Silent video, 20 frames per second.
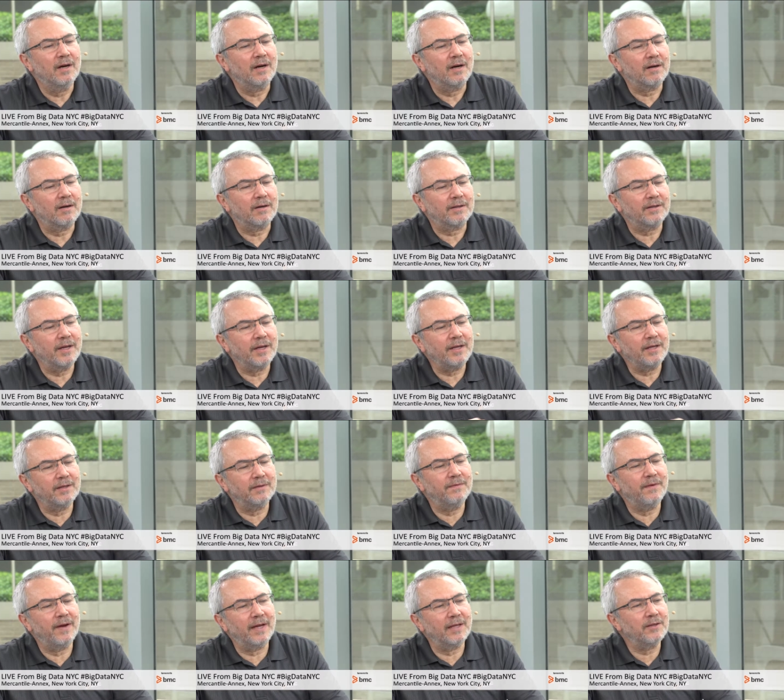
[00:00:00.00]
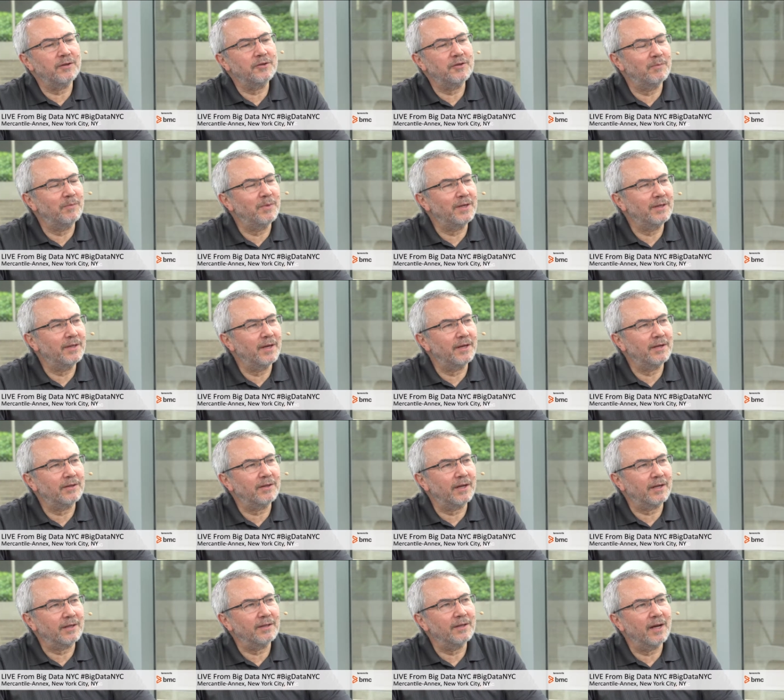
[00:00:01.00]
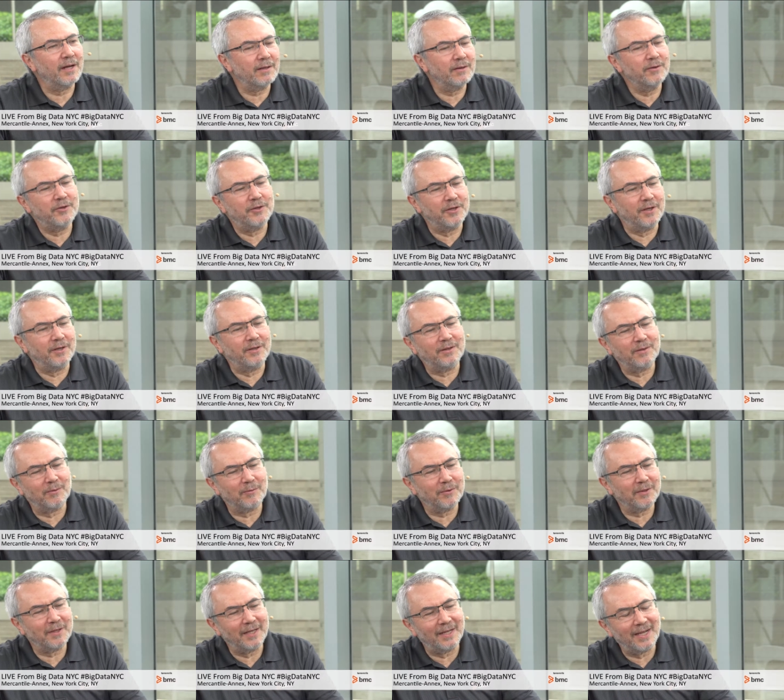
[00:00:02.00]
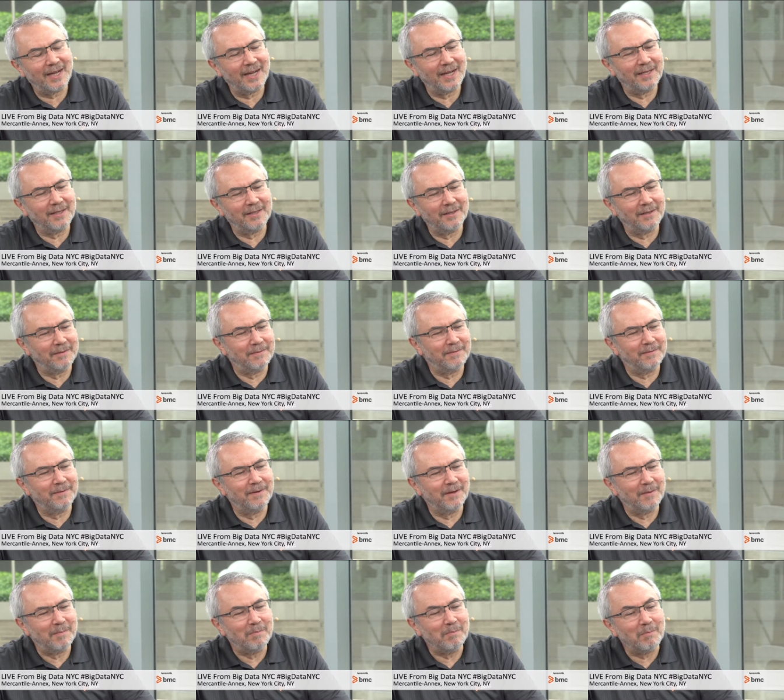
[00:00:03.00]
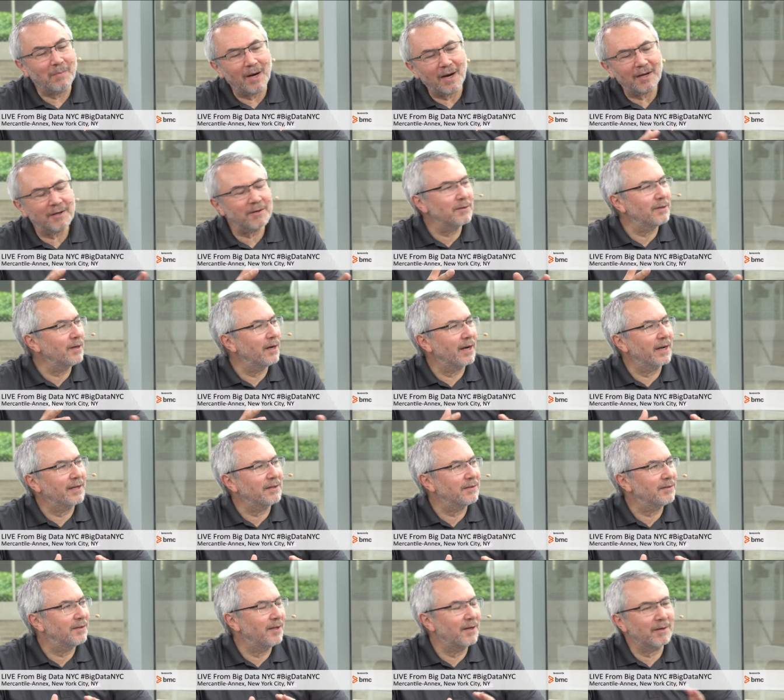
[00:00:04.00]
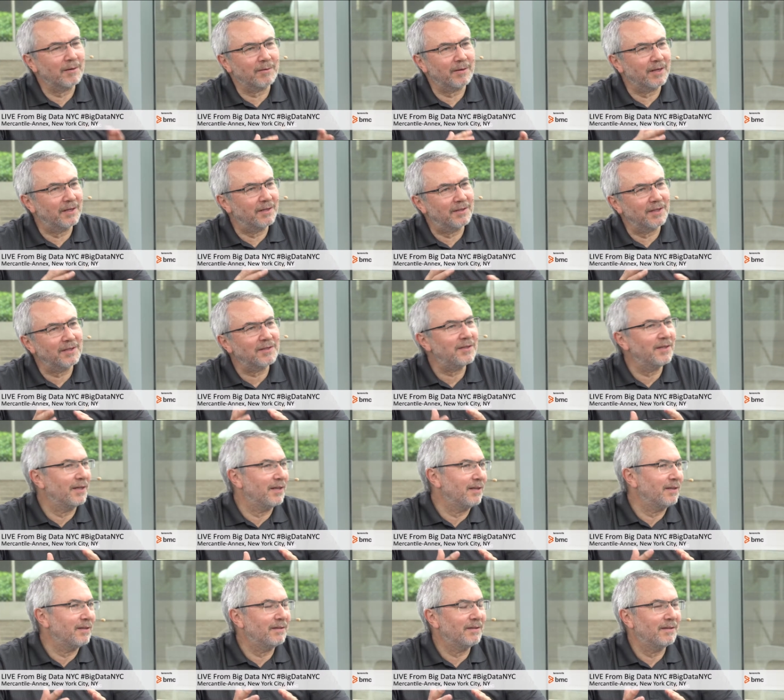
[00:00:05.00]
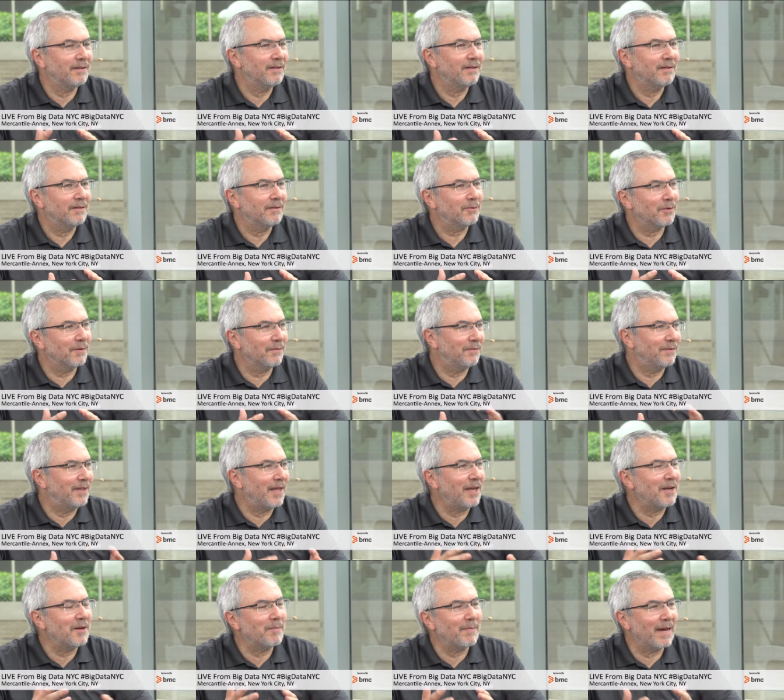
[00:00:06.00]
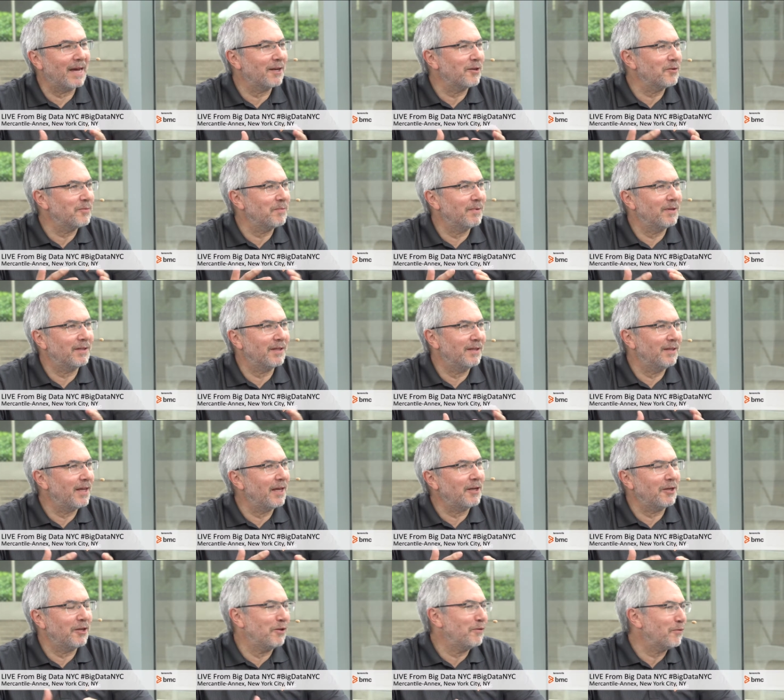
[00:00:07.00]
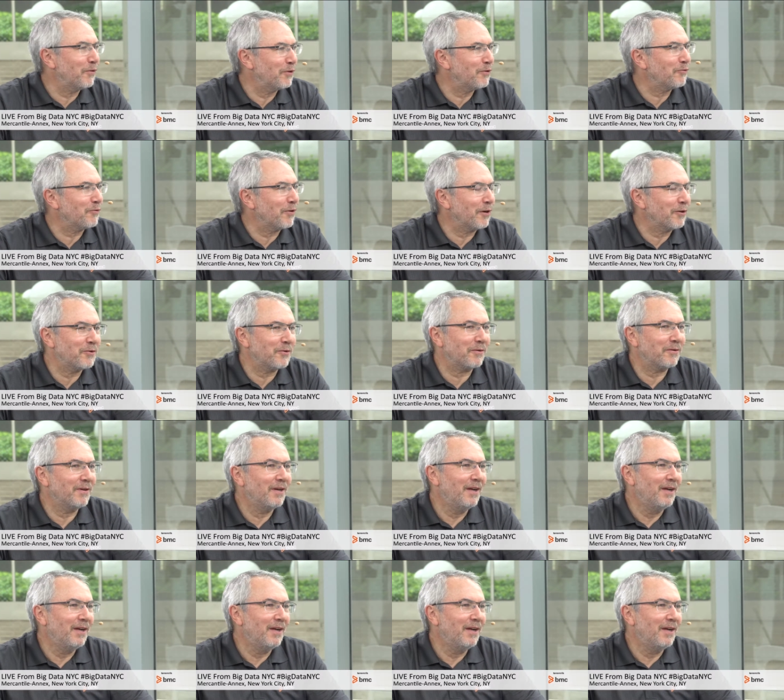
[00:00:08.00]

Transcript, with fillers: are taking advantage of big data technology to really kind of modernize their existing sort of data management and data infrastructure.